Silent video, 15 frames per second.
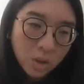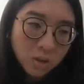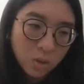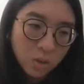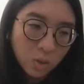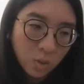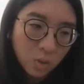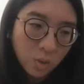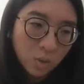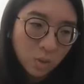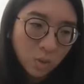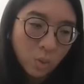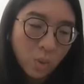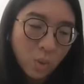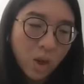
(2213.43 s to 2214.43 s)

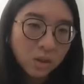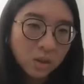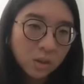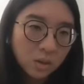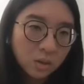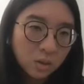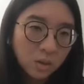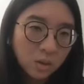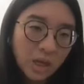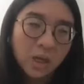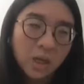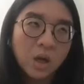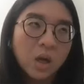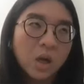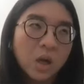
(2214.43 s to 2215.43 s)
So one,
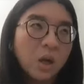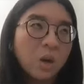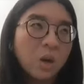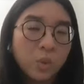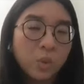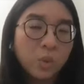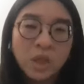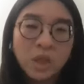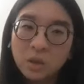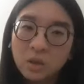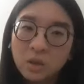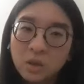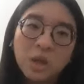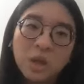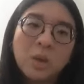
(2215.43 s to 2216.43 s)
like a
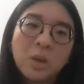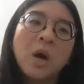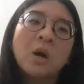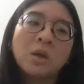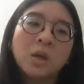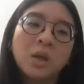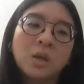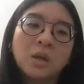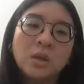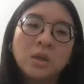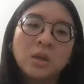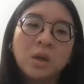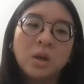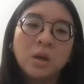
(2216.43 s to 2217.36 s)
really good thing about it,